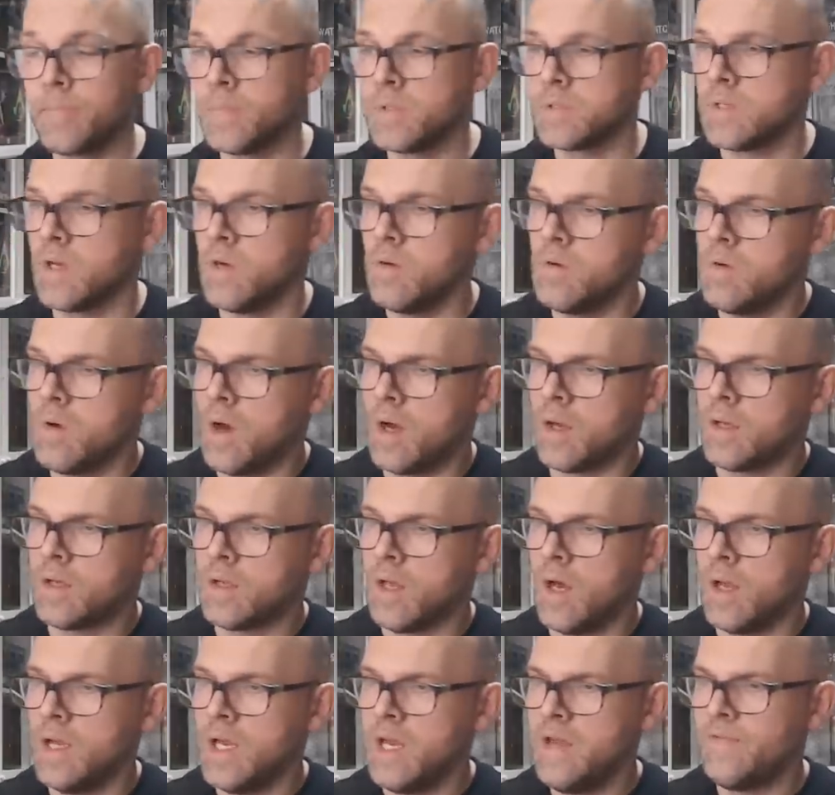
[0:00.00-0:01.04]
So
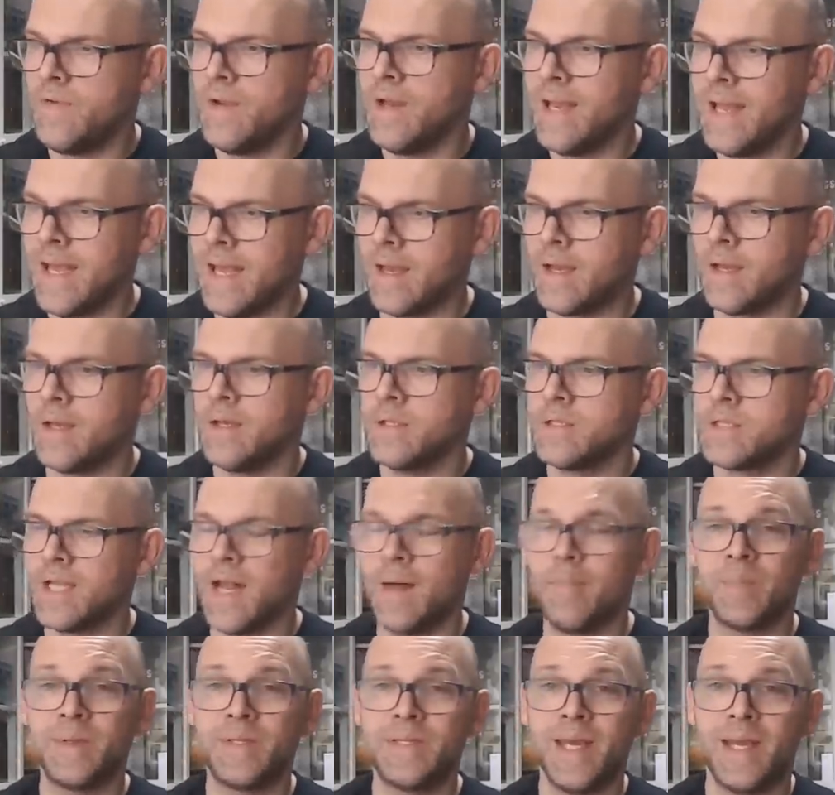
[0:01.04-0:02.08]
I'll leave a link to
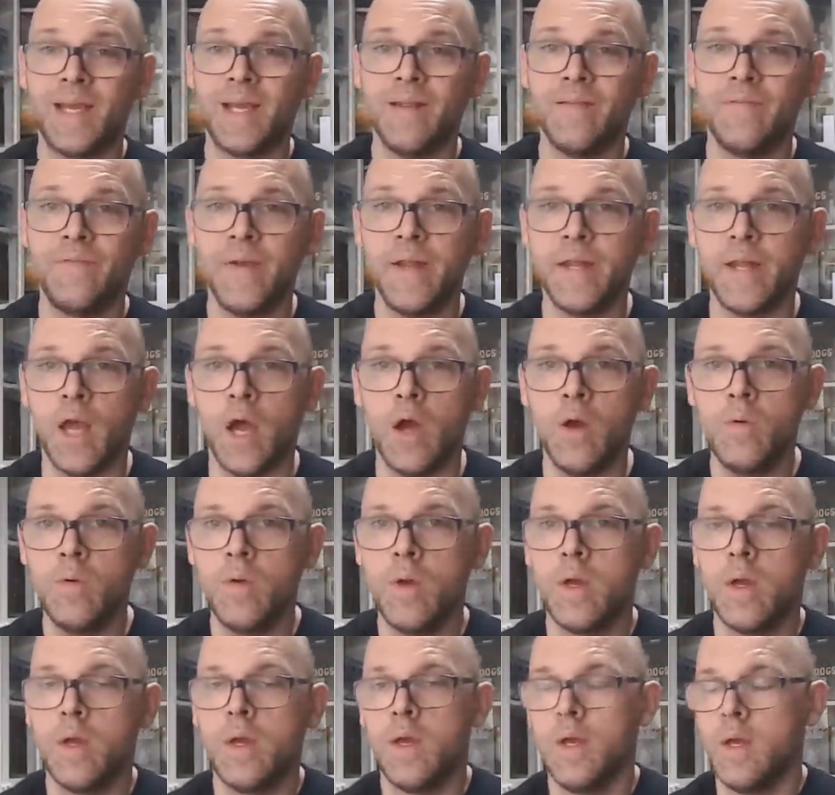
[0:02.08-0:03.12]
that particular video
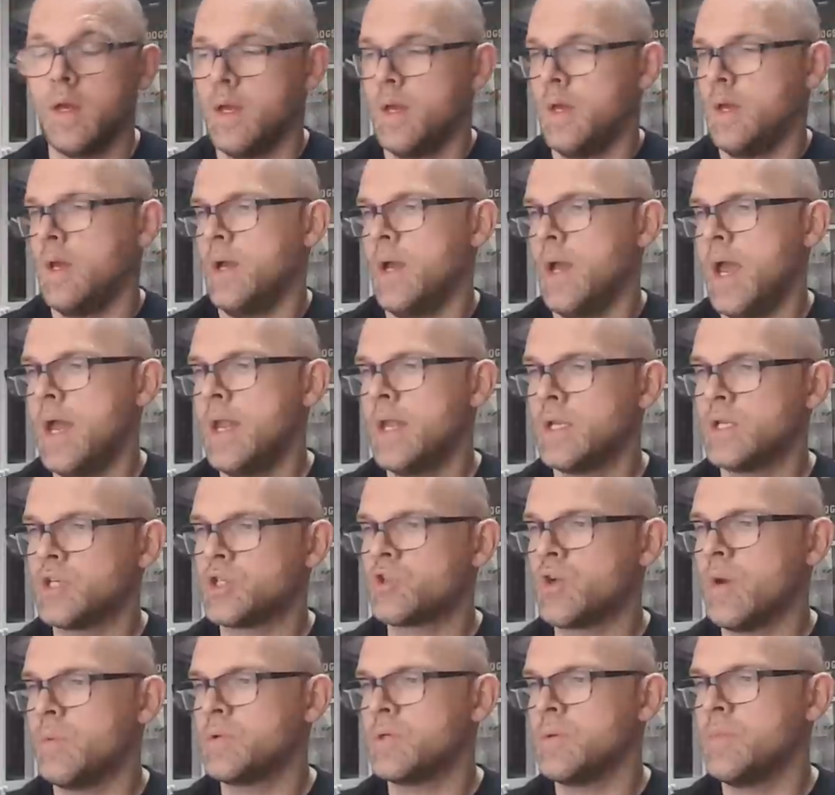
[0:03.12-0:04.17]
in the
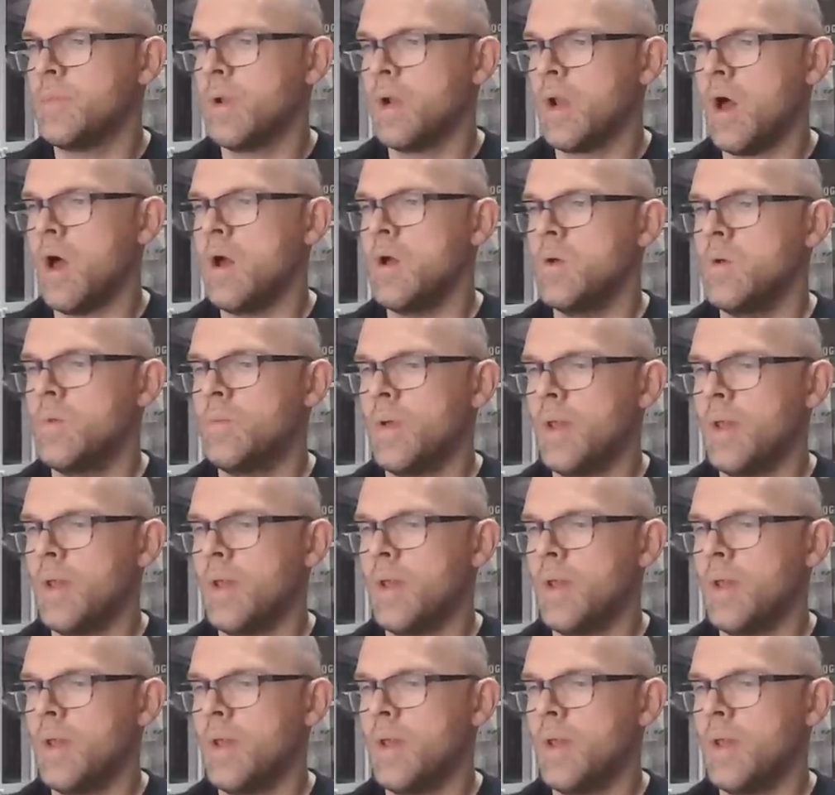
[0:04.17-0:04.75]
description below.